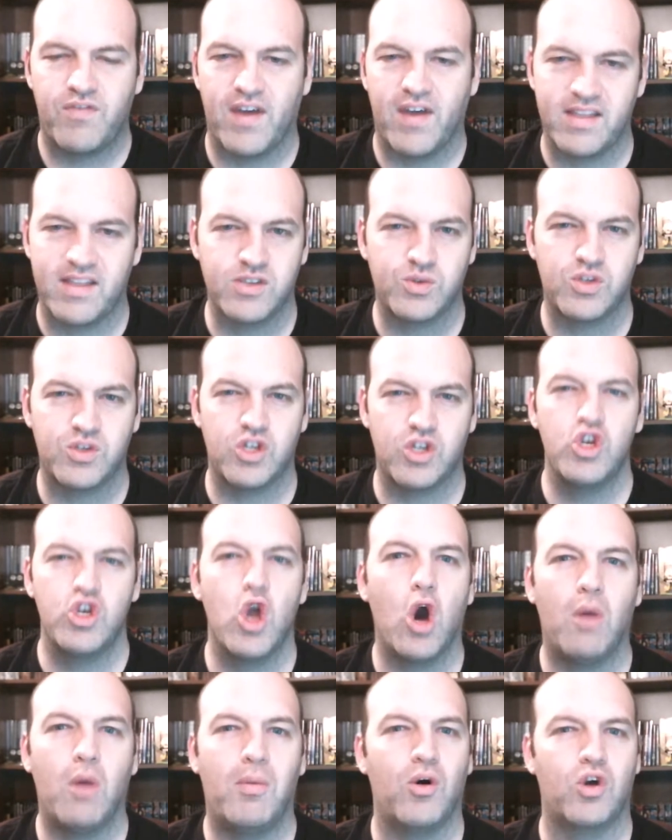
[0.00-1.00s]
this was a
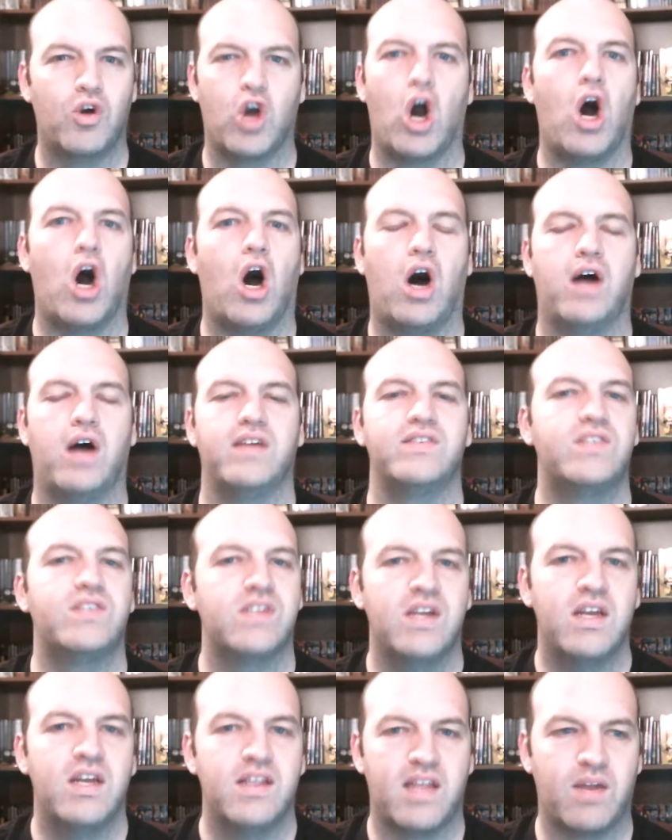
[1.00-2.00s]
noble cause
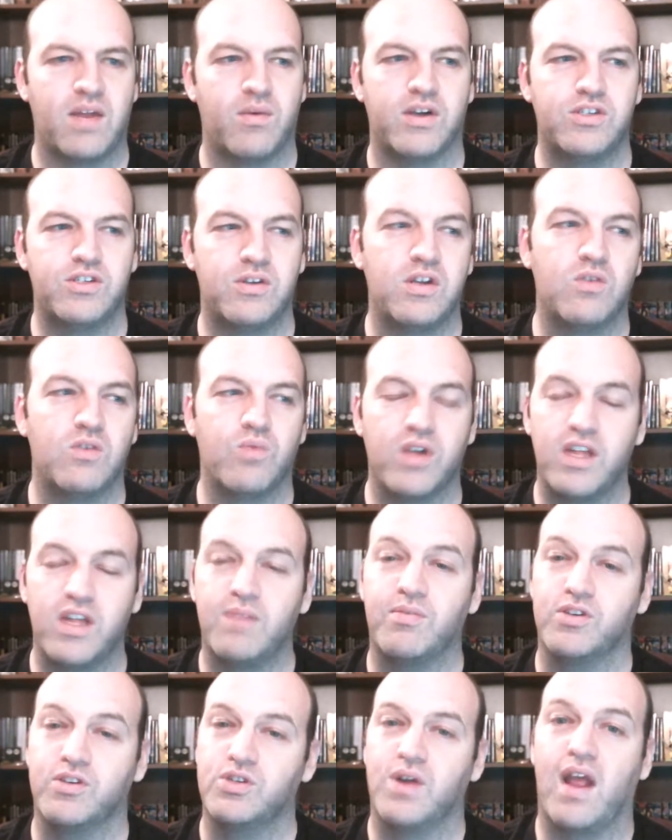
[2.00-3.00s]
that he wanted to, and he really
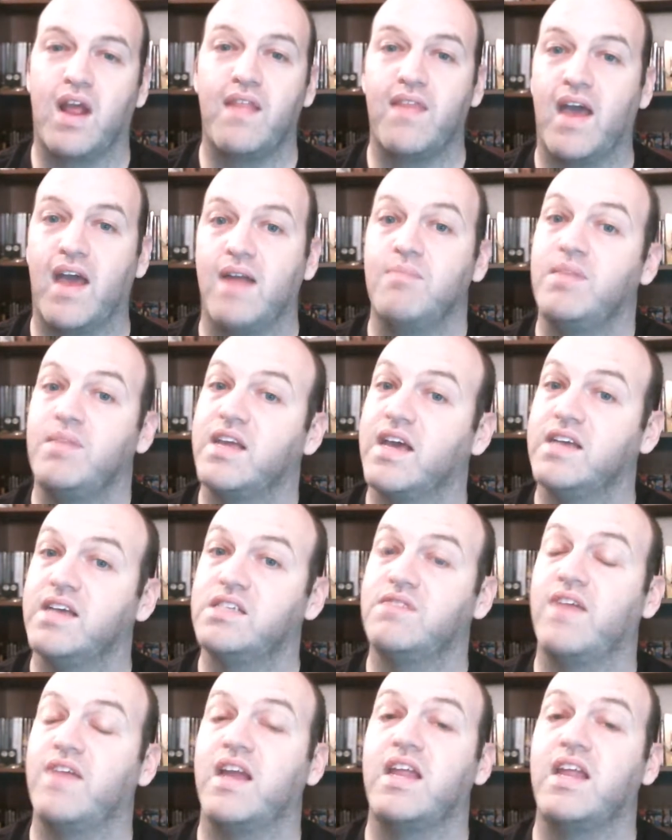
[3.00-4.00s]
portrayed that. And because
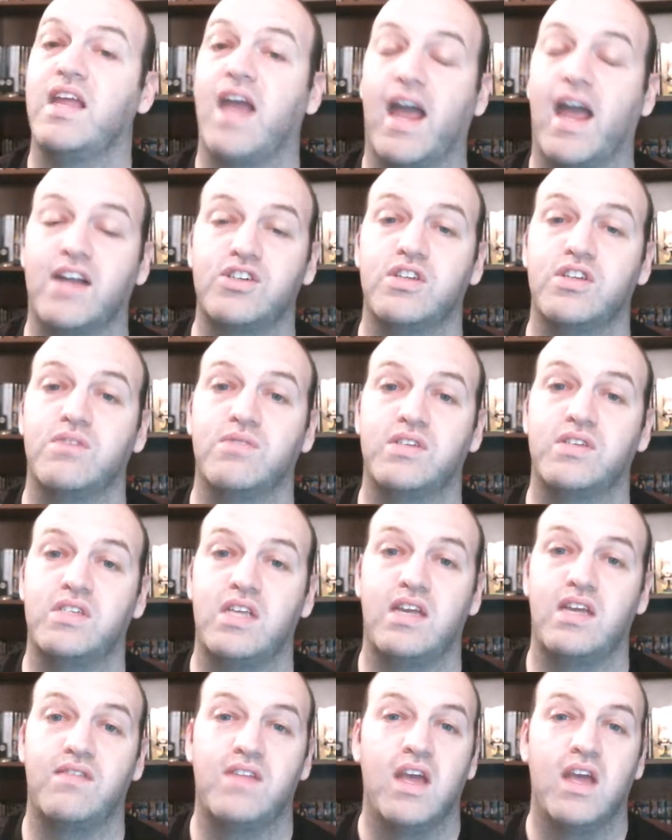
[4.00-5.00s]
of that, he actually
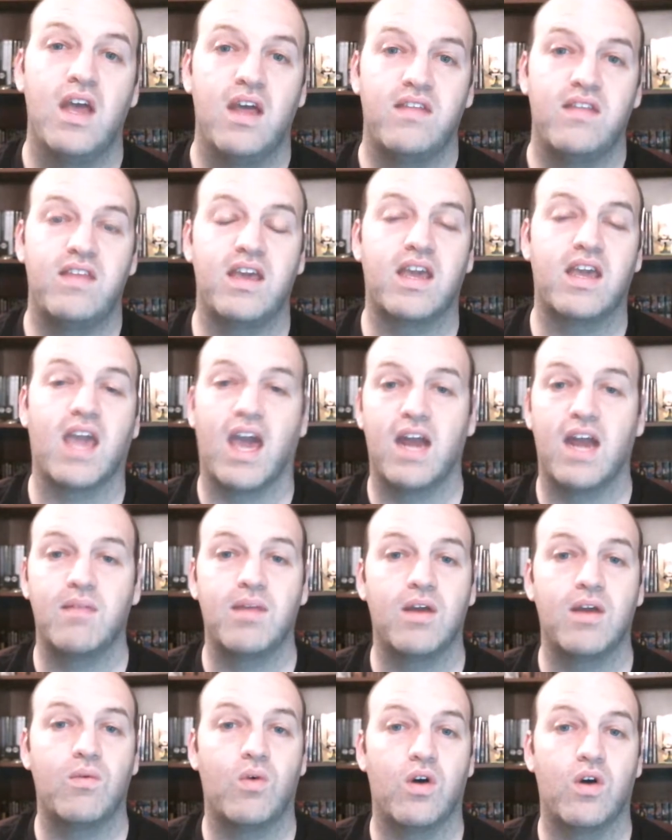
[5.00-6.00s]
received the
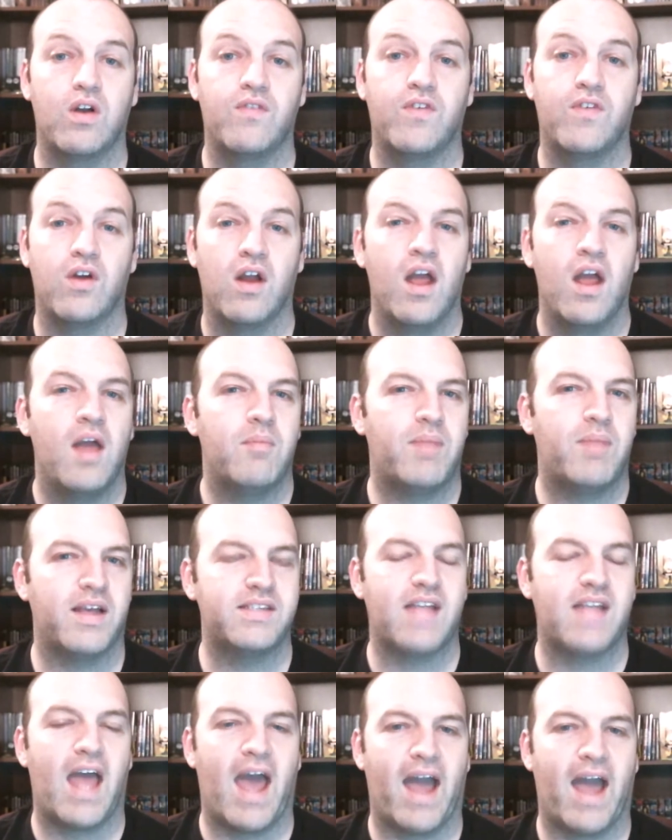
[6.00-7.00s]
Academy Award for
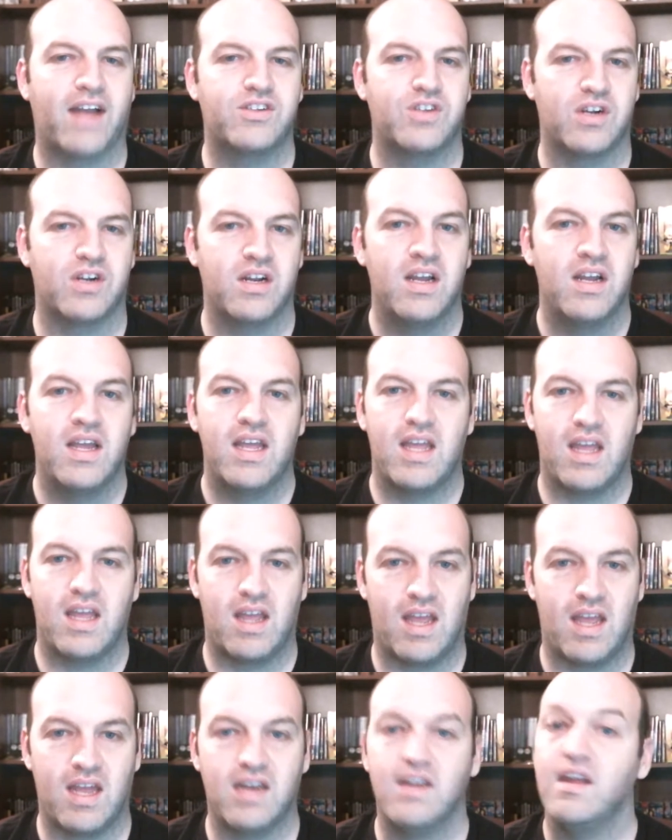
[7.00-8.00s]
Best Actor
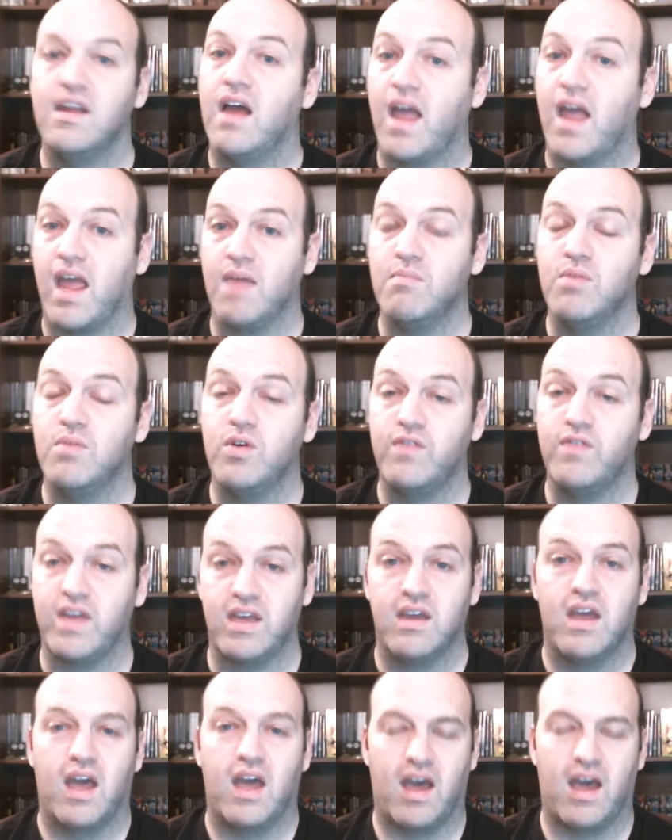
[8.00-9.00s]
in a
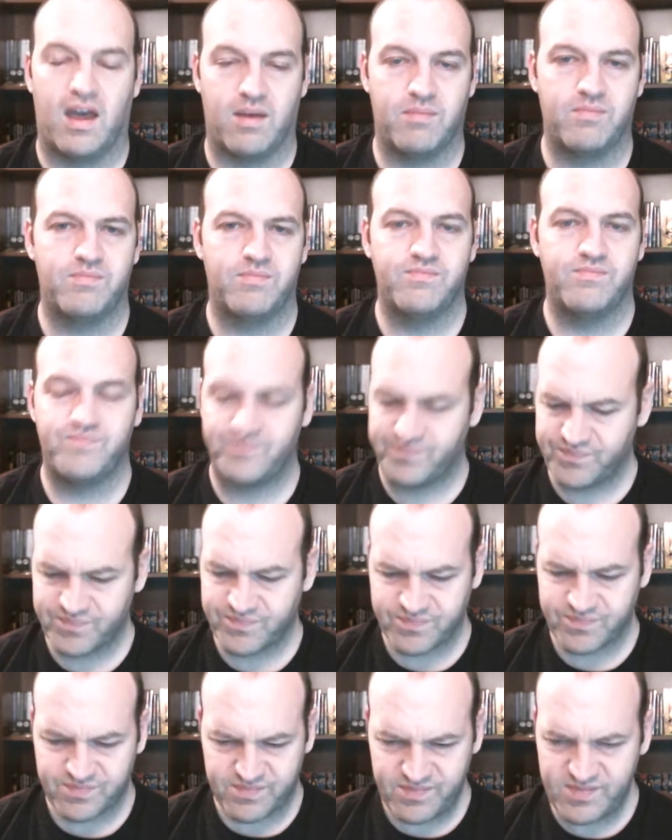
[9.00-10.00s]
movie
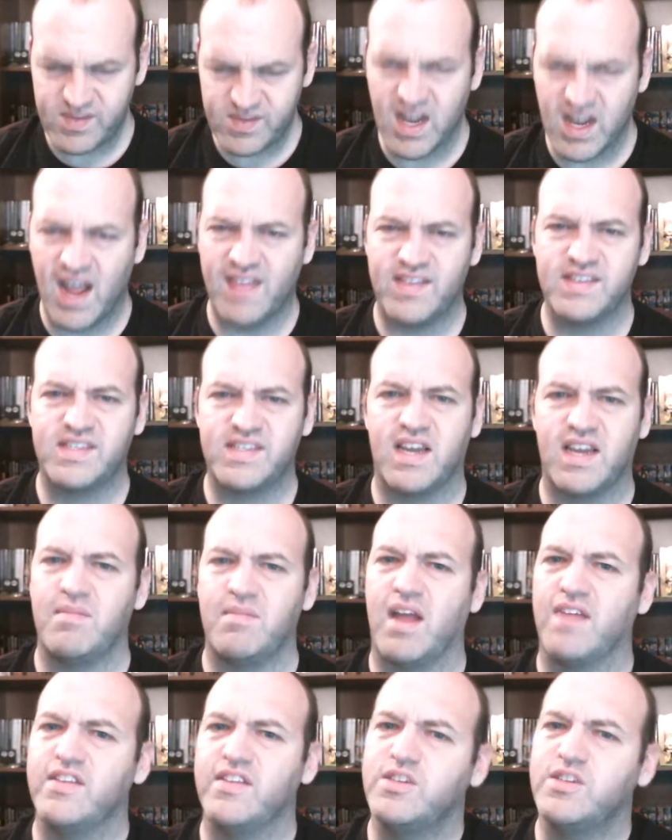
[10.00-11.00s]
at this time.
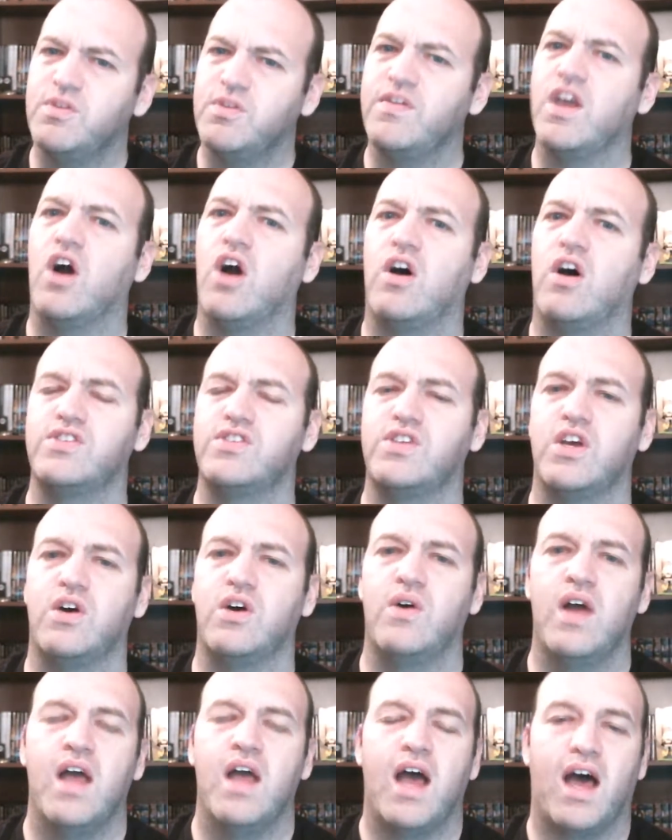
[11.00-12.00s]
Now, this movie
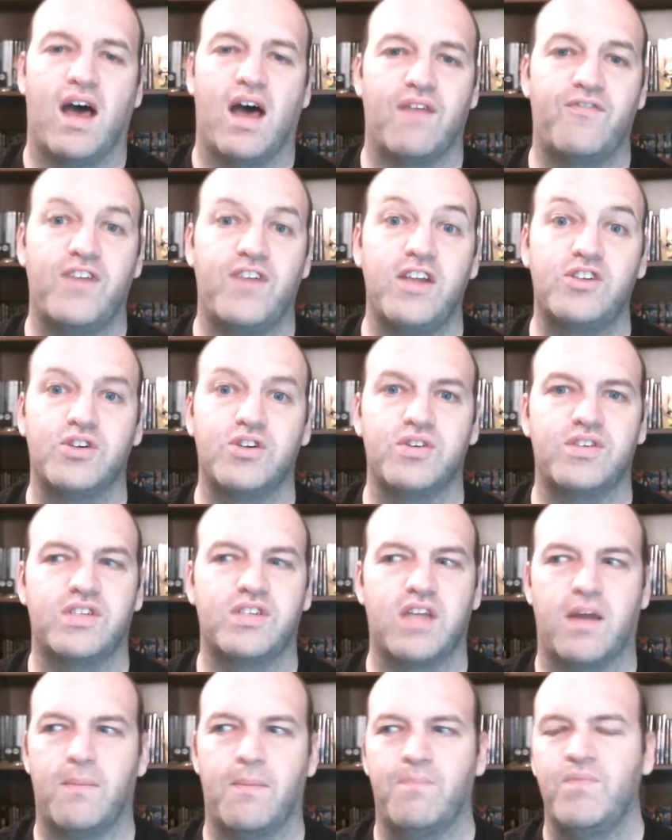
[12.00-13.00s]
also featured
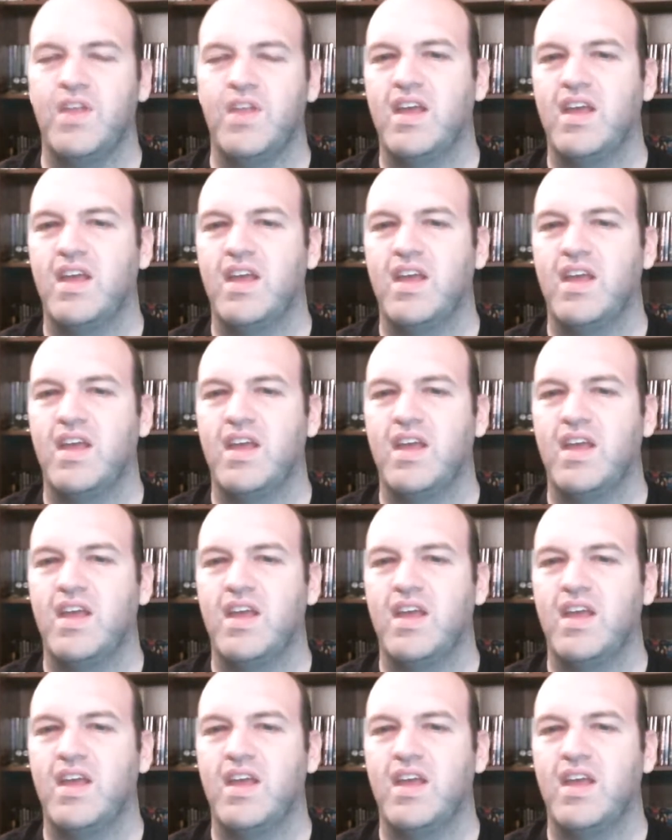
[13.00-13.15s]
some,